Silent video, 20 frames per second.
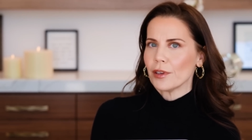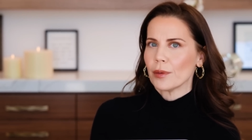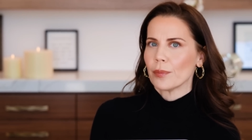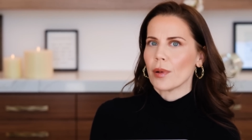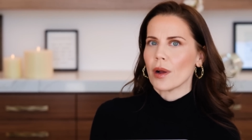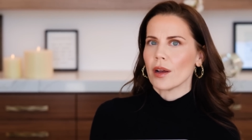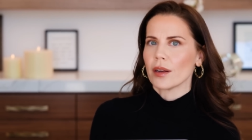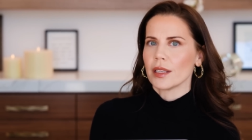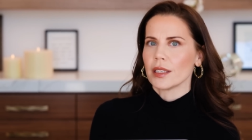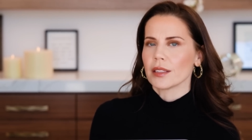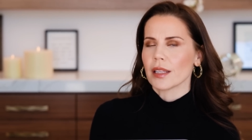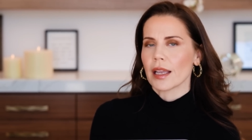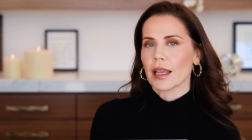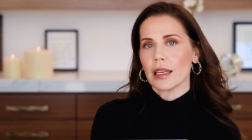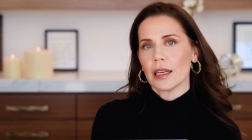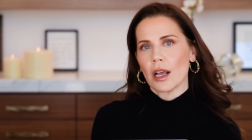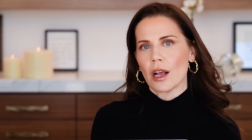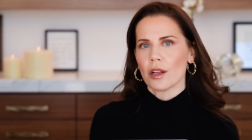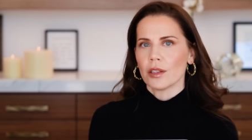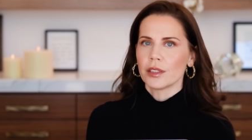your body's like,
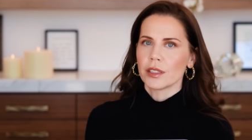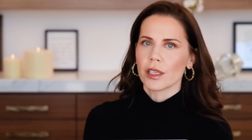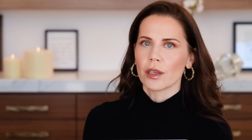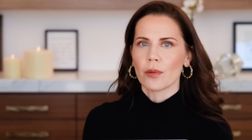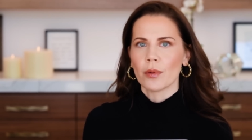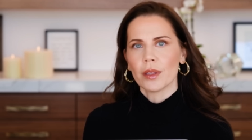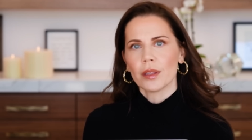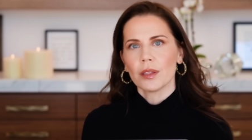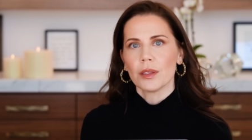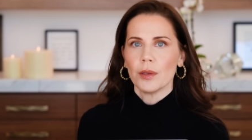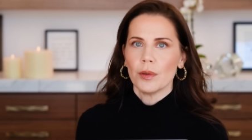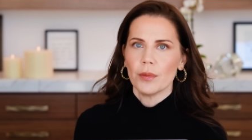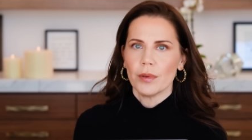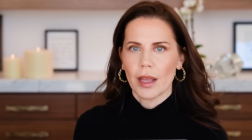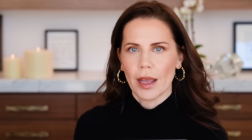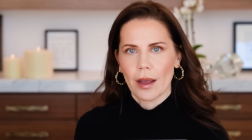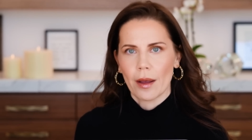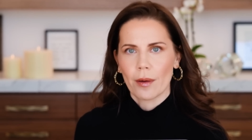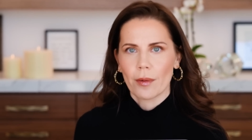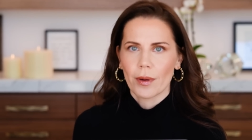and I'll deal with you
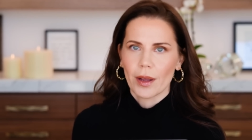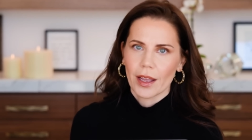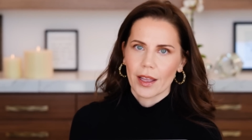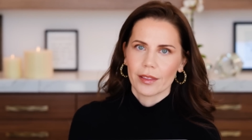now.